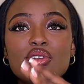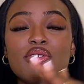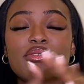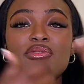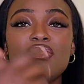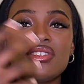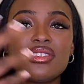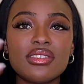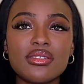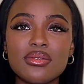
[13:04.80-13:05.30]

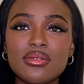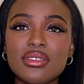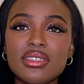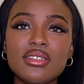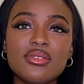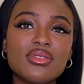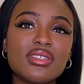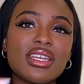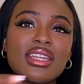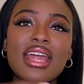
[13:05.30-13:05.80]
physical
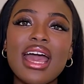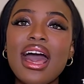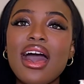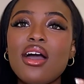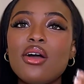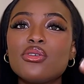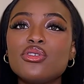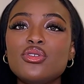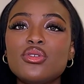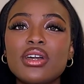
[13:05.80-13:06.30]
skills and
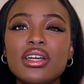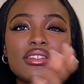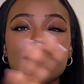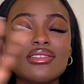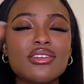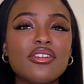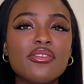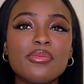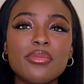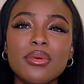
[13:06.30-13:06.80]
how you can
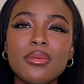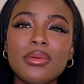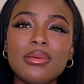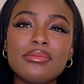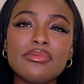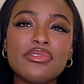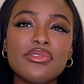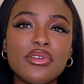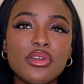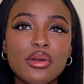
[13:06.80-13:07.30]
solve
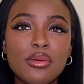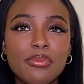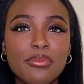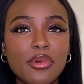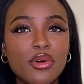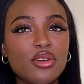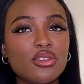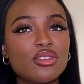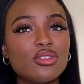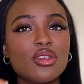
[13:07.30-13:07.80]
problems for your
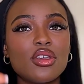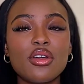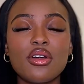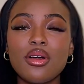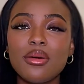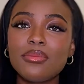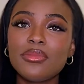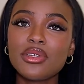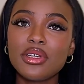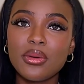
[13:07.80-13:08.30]
boss or your
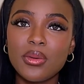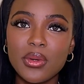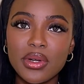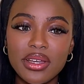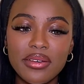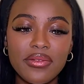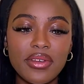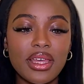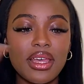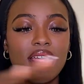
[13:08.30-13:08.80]
company or
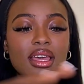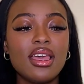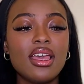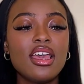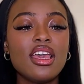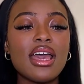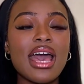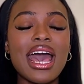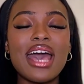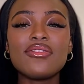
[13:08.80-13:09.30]
whatever.
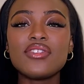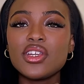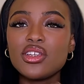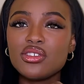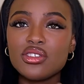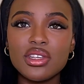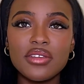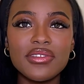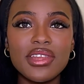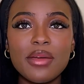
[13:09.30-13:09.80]
After you
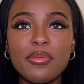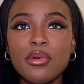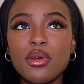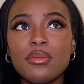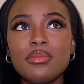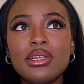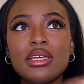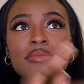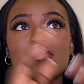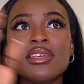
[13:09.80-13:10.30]
solve that
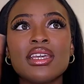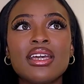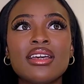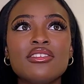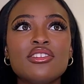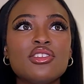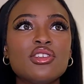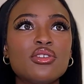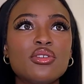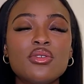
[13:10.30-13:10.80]
problem,
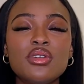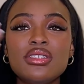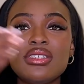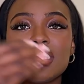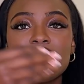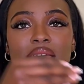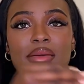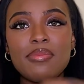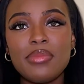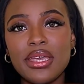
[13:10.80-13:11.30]
you're going to
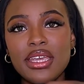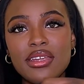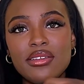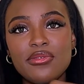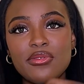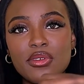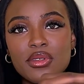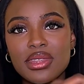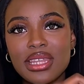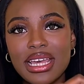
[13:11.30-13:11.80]
get paid
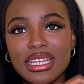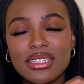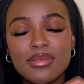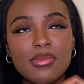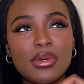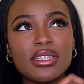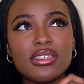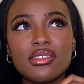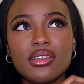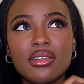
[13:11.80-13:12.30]
for that
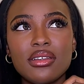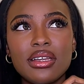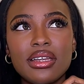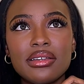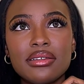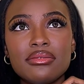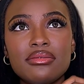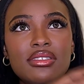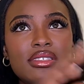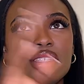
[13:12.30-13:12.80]

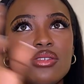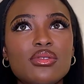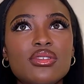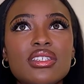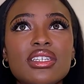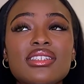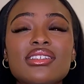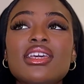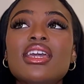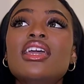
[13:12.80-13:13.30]
particular skill
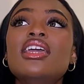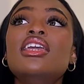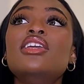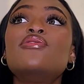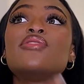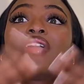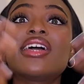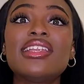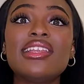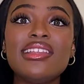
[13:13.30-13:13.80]
set. If
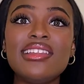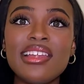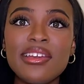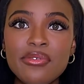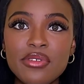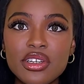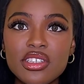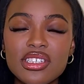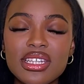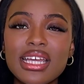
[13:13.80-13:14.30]
you can
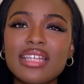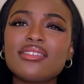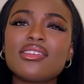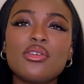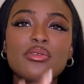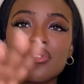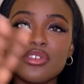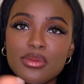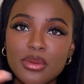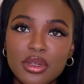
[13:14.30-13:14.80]
leverage that,
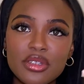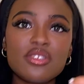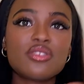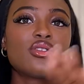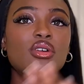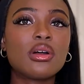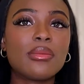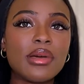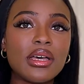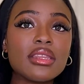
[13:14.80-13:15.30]
obviously we're going to
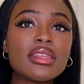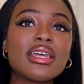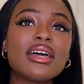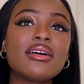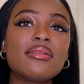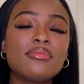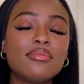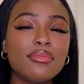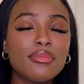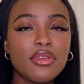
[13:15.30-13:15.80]
talk about
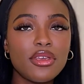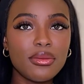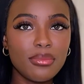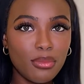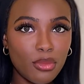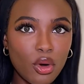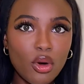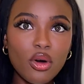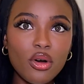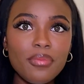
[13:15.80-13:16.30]
that
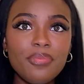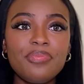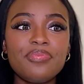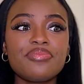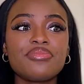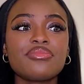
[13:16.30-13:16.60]
more.